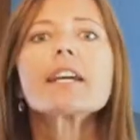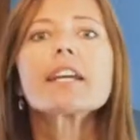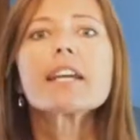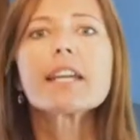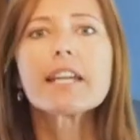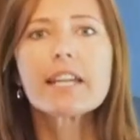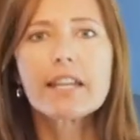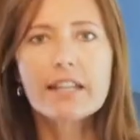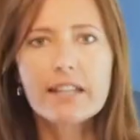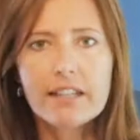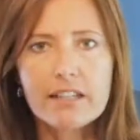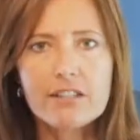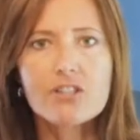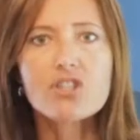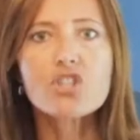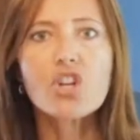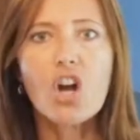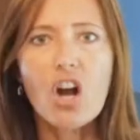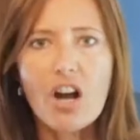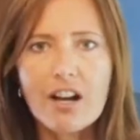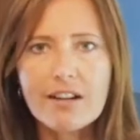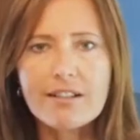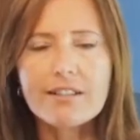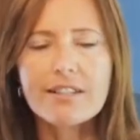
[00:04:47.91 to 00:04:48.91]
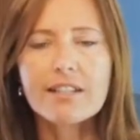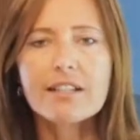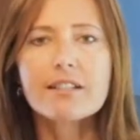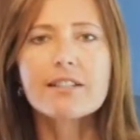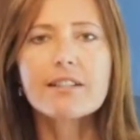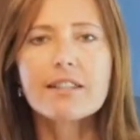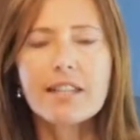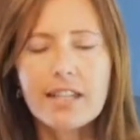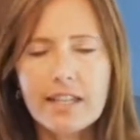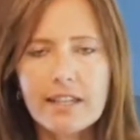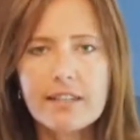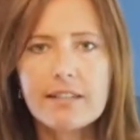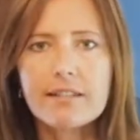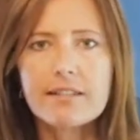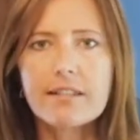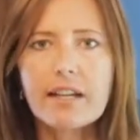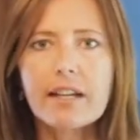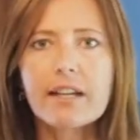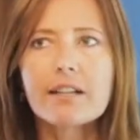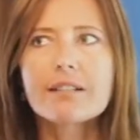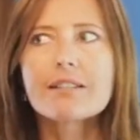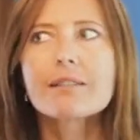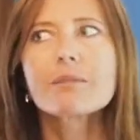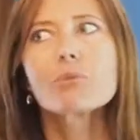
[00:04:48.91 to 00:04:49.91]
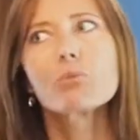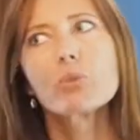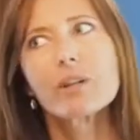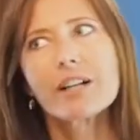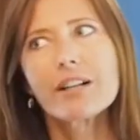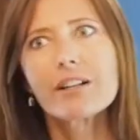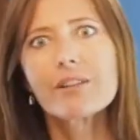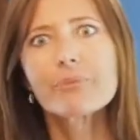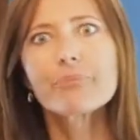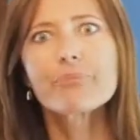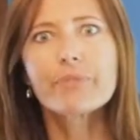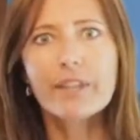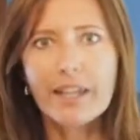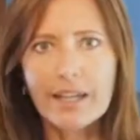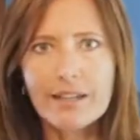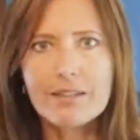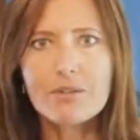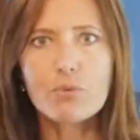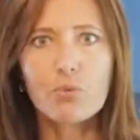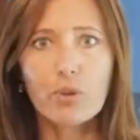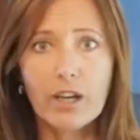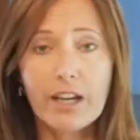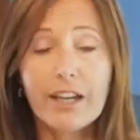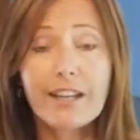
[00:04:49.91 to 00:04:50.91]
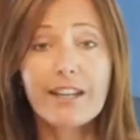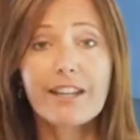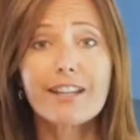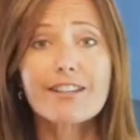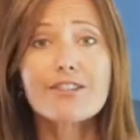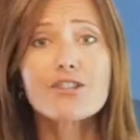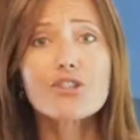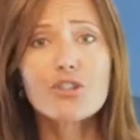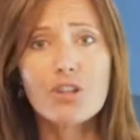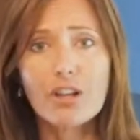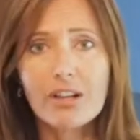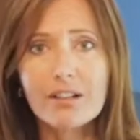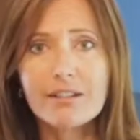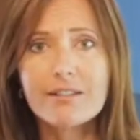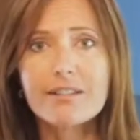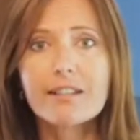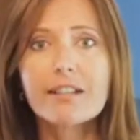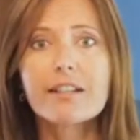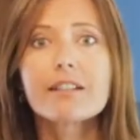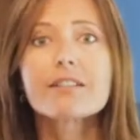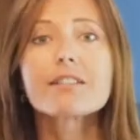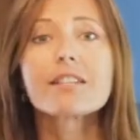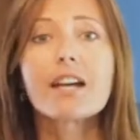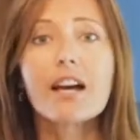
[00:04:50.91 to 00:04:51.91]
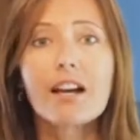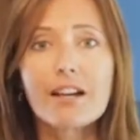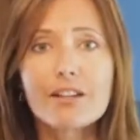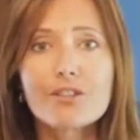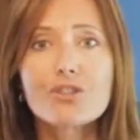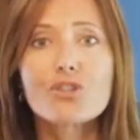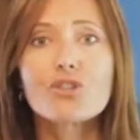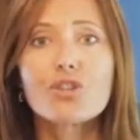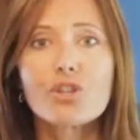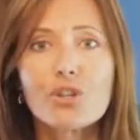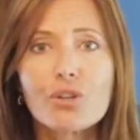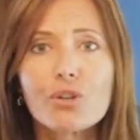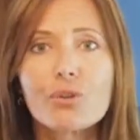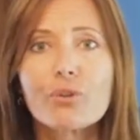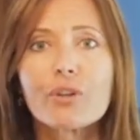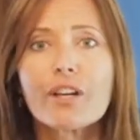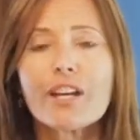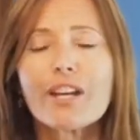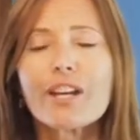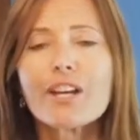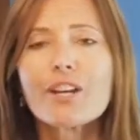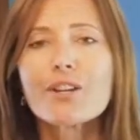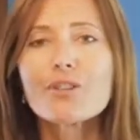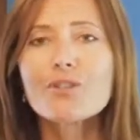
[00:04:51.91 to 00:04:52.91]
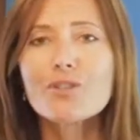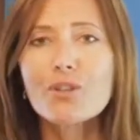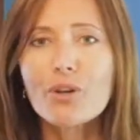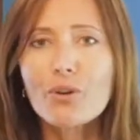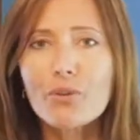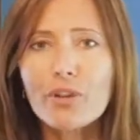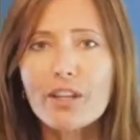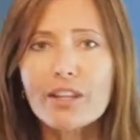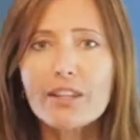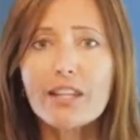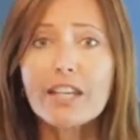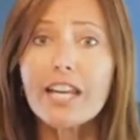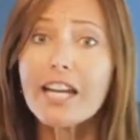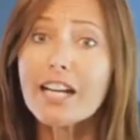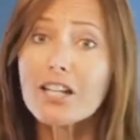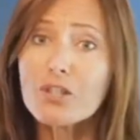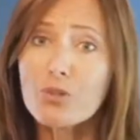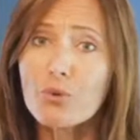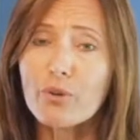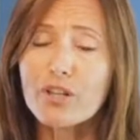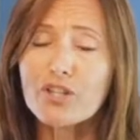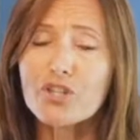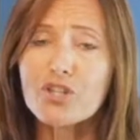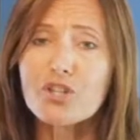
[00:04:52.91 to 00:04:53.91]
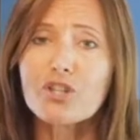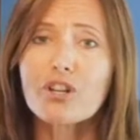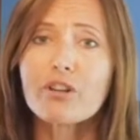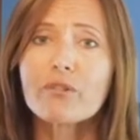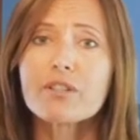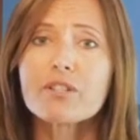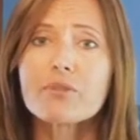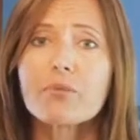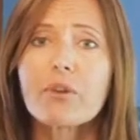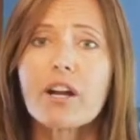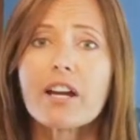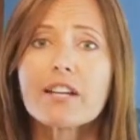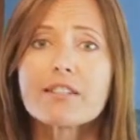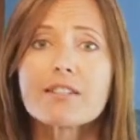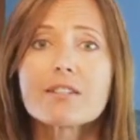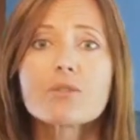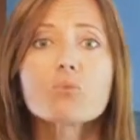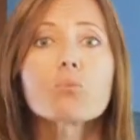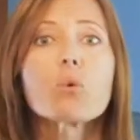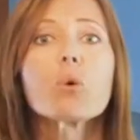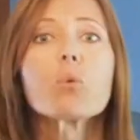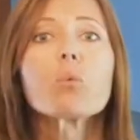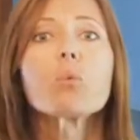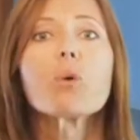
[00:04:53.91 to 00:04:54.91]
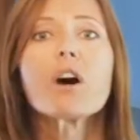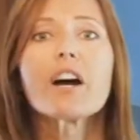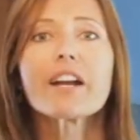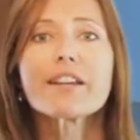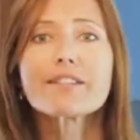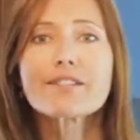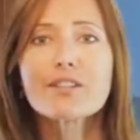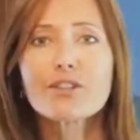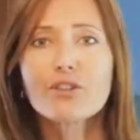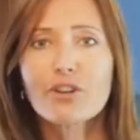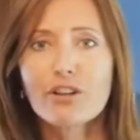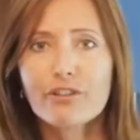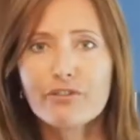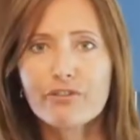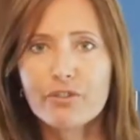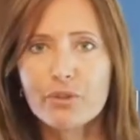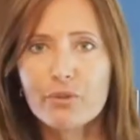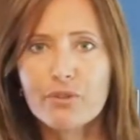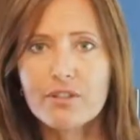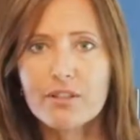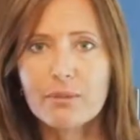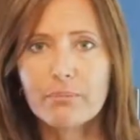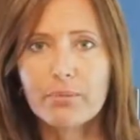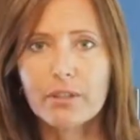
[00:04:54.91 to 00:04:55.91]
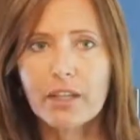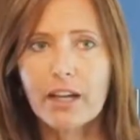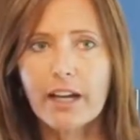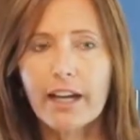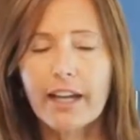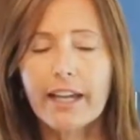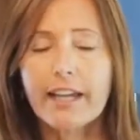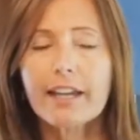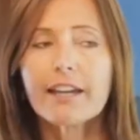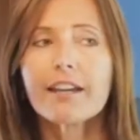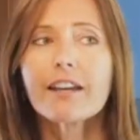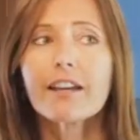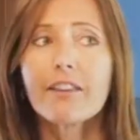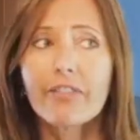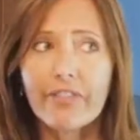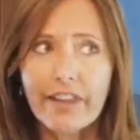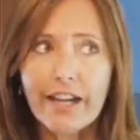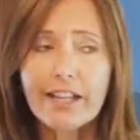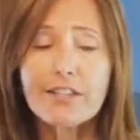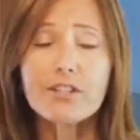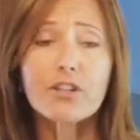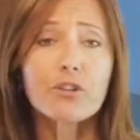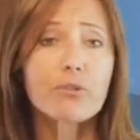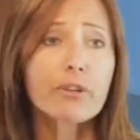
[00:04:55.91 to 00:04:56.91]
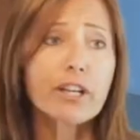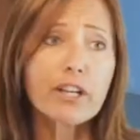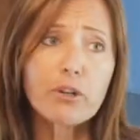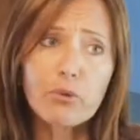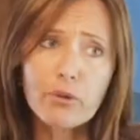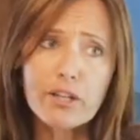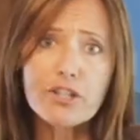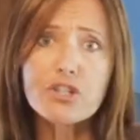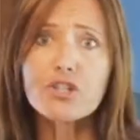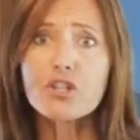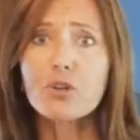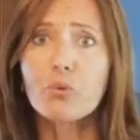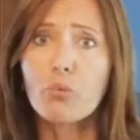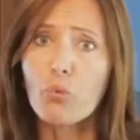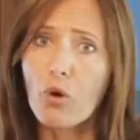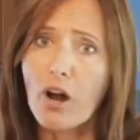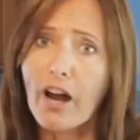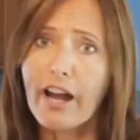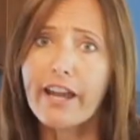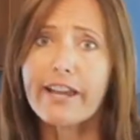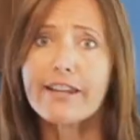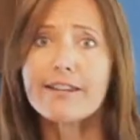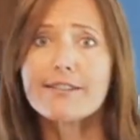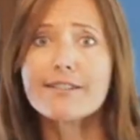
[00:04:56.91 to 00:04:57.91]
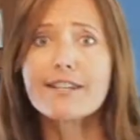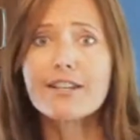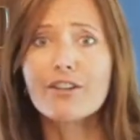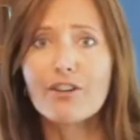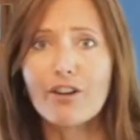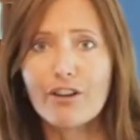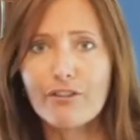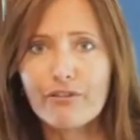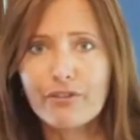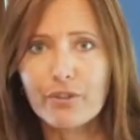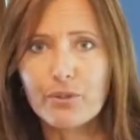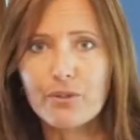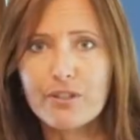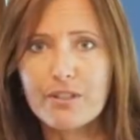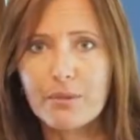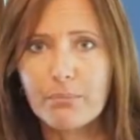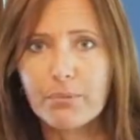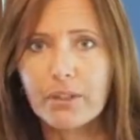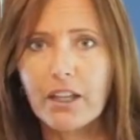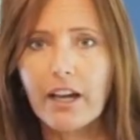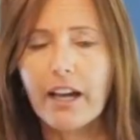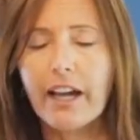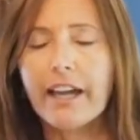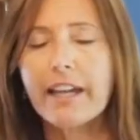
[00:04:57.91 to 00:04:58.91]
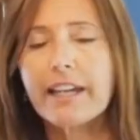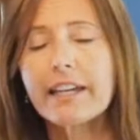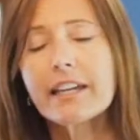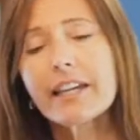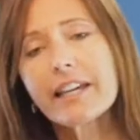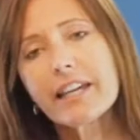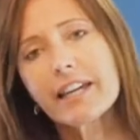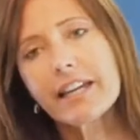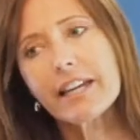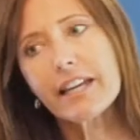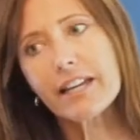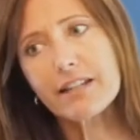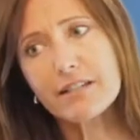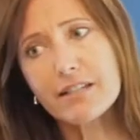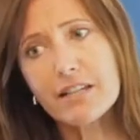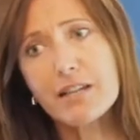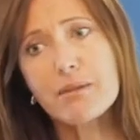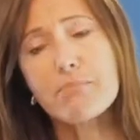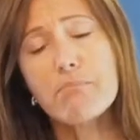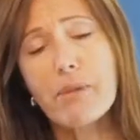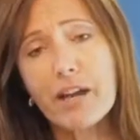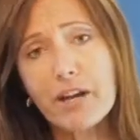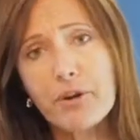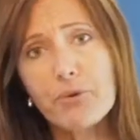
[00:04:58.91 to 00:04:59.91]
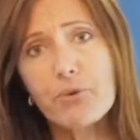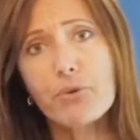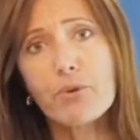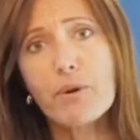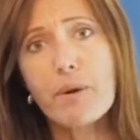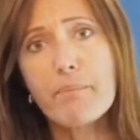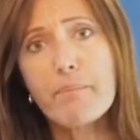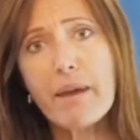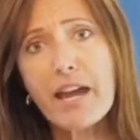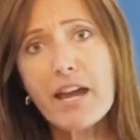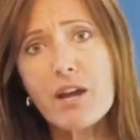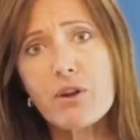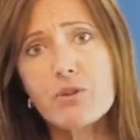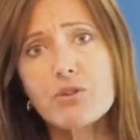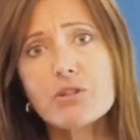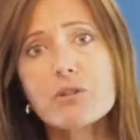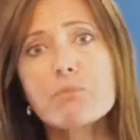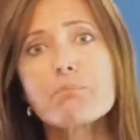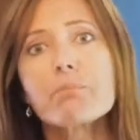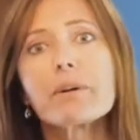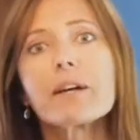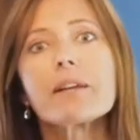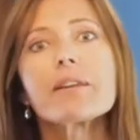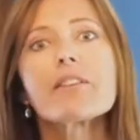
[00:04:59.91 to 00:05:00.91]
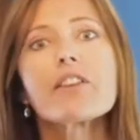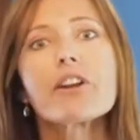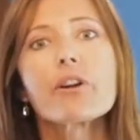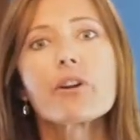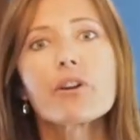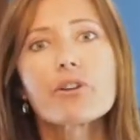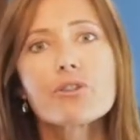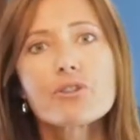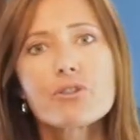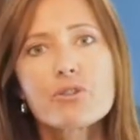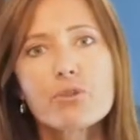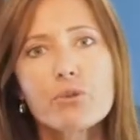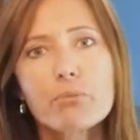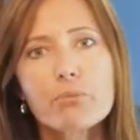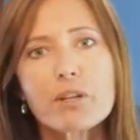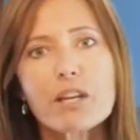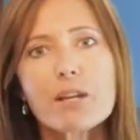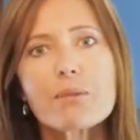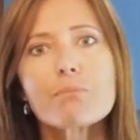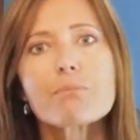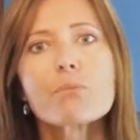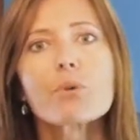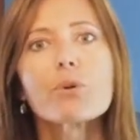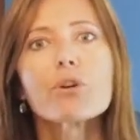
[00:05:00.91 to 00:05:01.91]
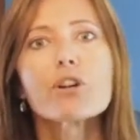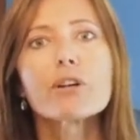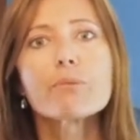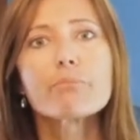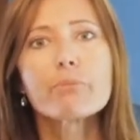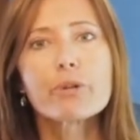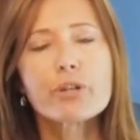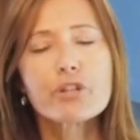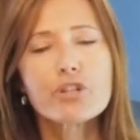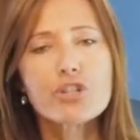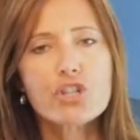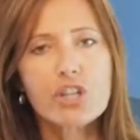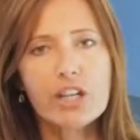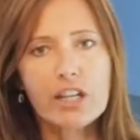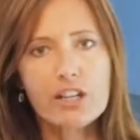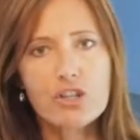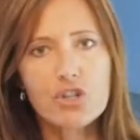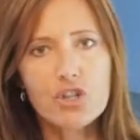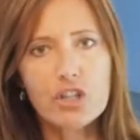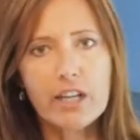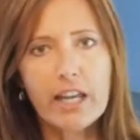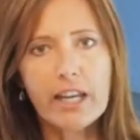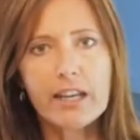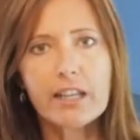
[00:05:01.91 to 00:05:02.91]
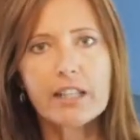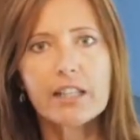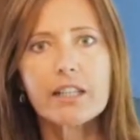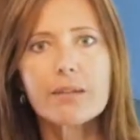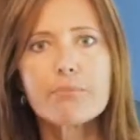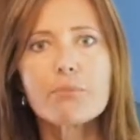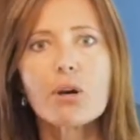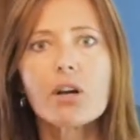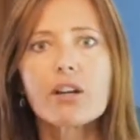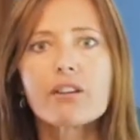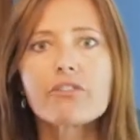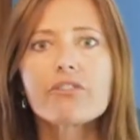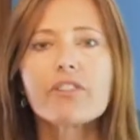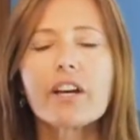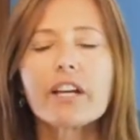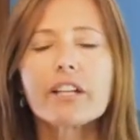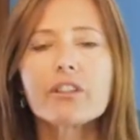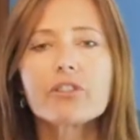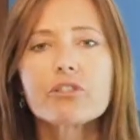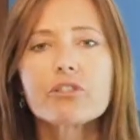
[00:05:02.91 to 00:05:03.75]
it is toxic to the insect. Well, guess what? It's toxic to us too. So then the next question always arises, well, why is it in our food supply? That's a great question. Why is it in our food supply? It's in micro amounts, but there are so many more emerging genetically modified